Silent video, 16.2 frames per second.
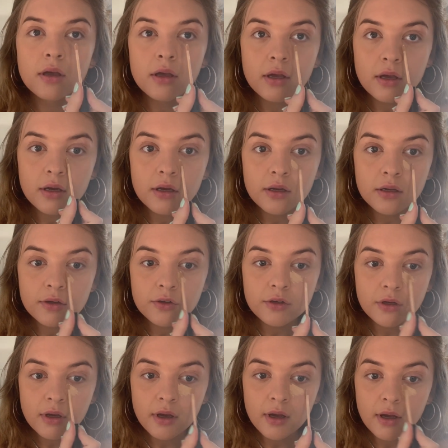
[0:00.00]
and
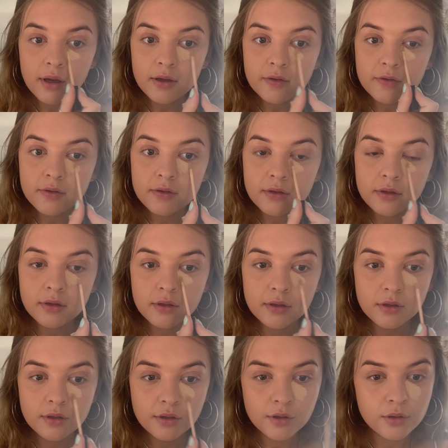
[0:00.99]
just
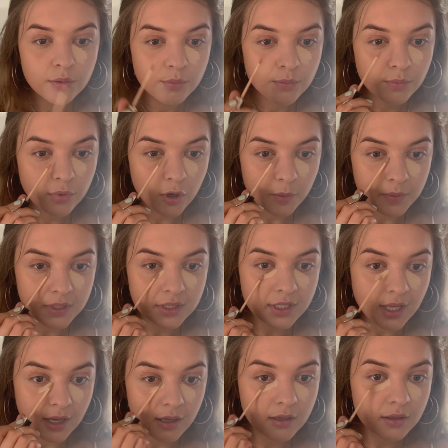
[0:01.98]
popping
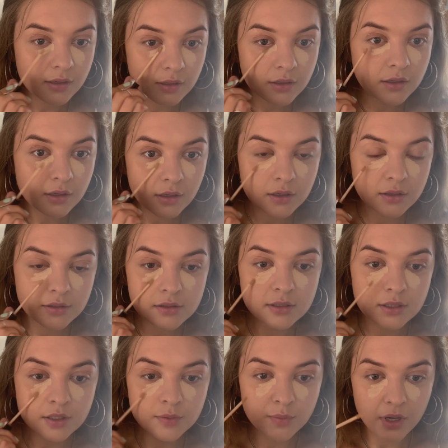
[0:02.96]
that
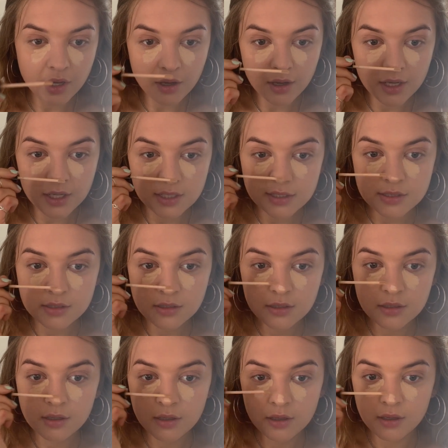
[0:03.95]
underneath my eyes
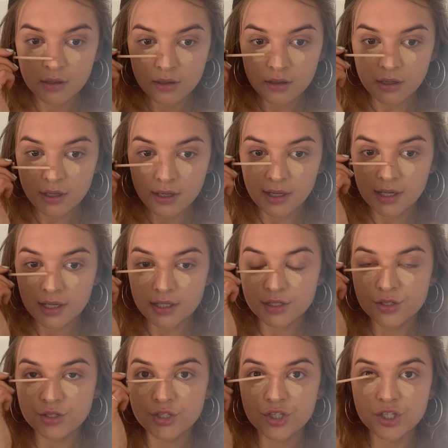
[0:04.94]

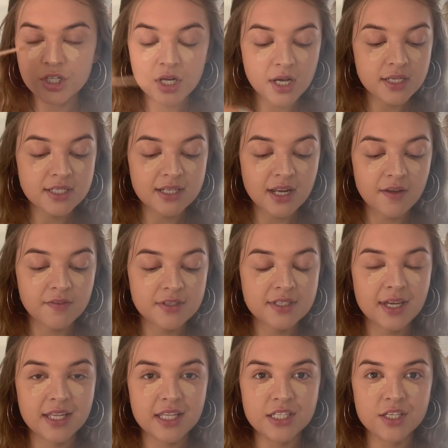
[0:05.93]
and just down the
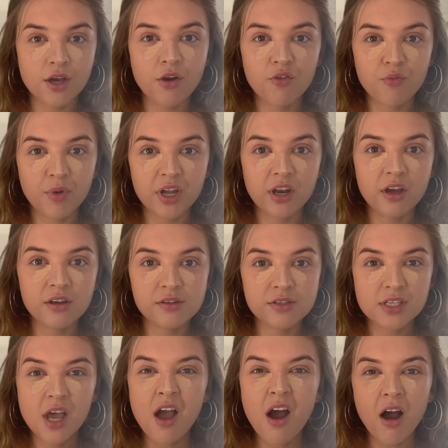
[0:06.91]
centre of my nose.
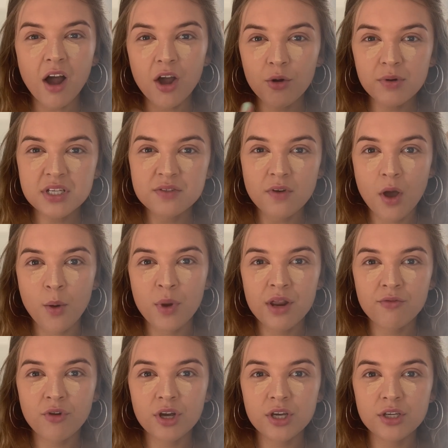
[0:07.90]
I always find
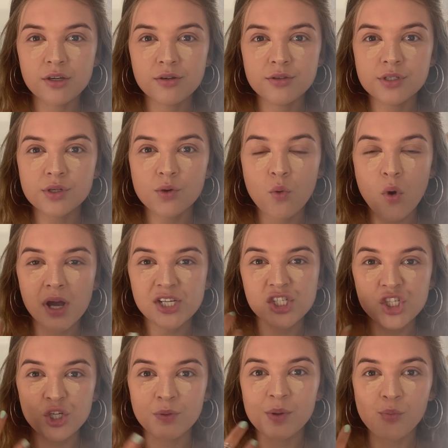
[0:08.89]
whenever I use quite
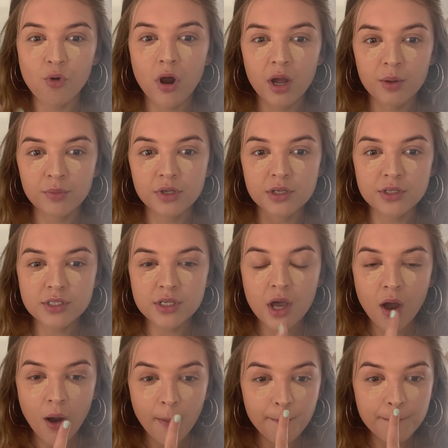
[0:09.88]
dewy primers,
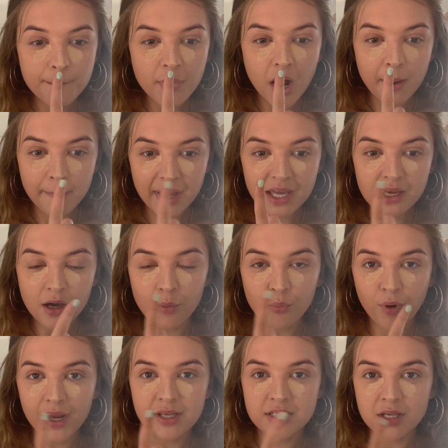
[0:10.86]
my makeup
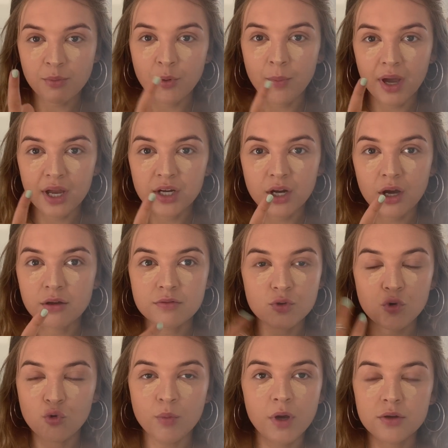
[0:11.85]
breaks up on my nose
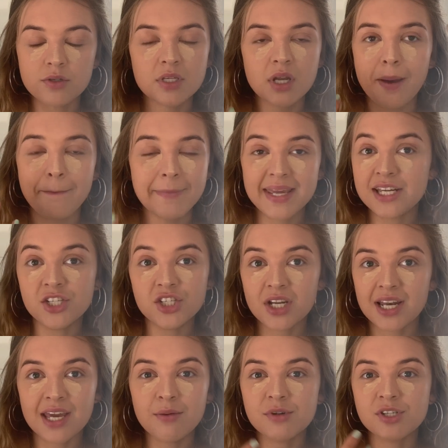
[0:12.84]
almost
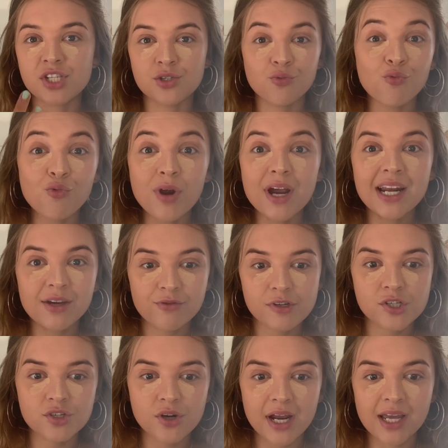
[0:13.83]
immediately, which is really
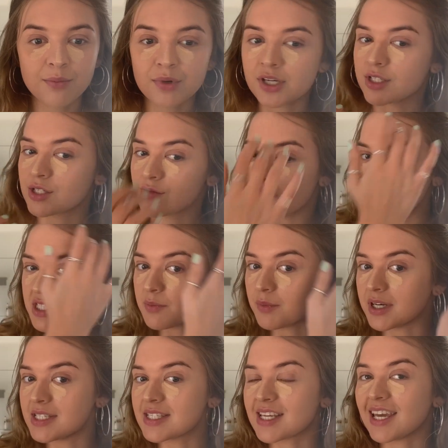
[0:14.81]
frustrating because the rest of
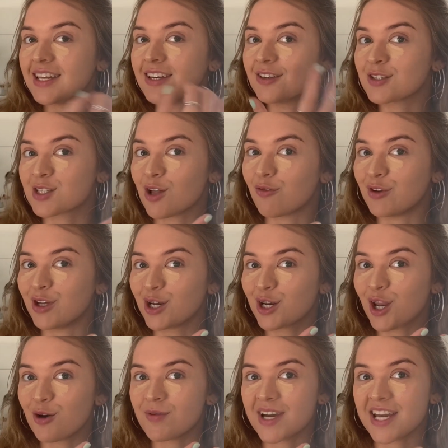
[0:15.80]
my skin looks lovely and
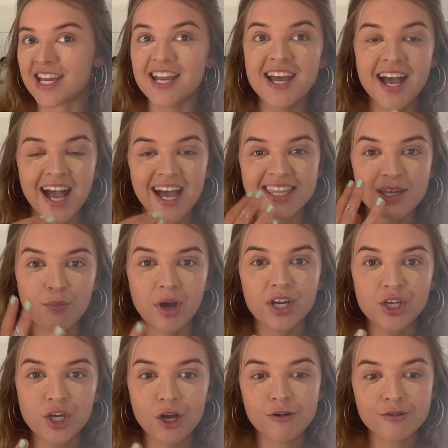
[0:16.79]
glowy and then my
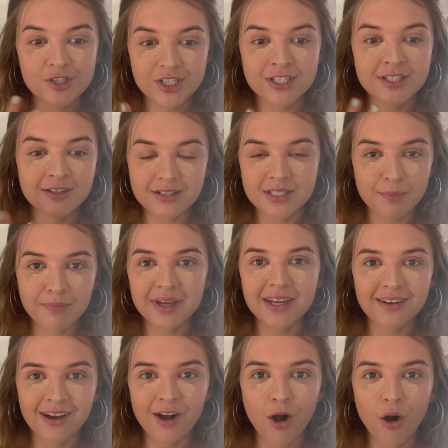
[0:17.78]
nose just looks a bit
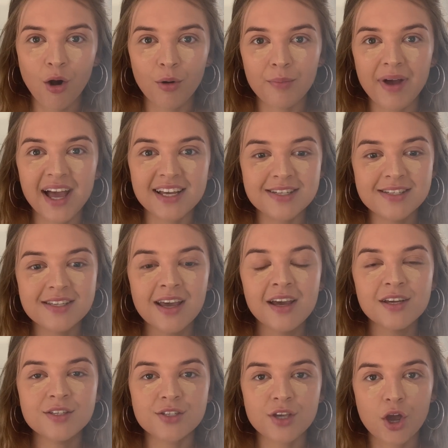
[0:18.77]
like a hot mess.
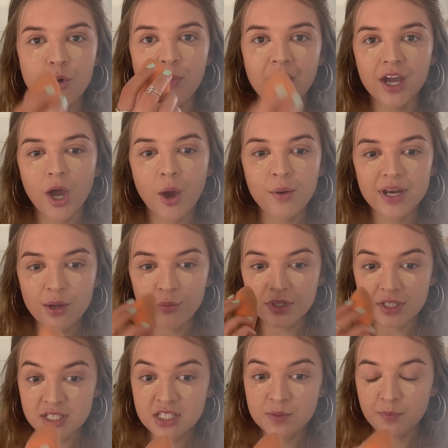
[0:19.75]
So by going in
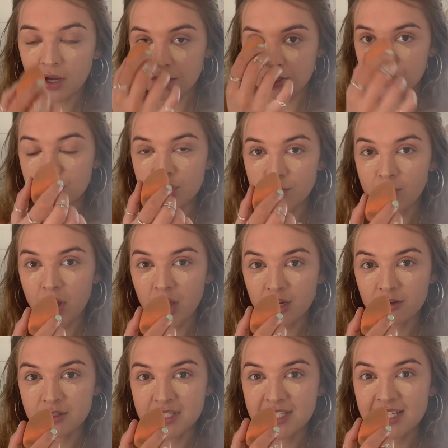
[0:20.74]
with a sponge and my
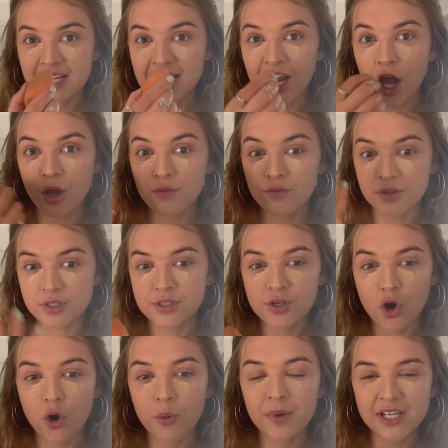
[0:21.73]
concealer over the
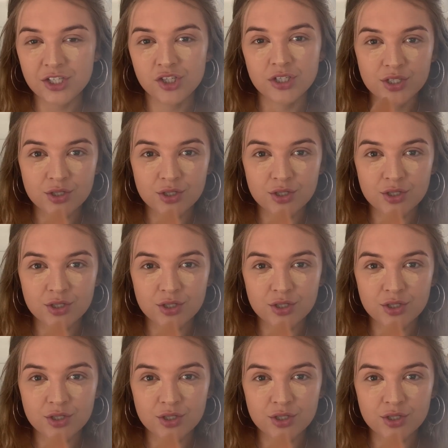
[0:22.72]
top, it just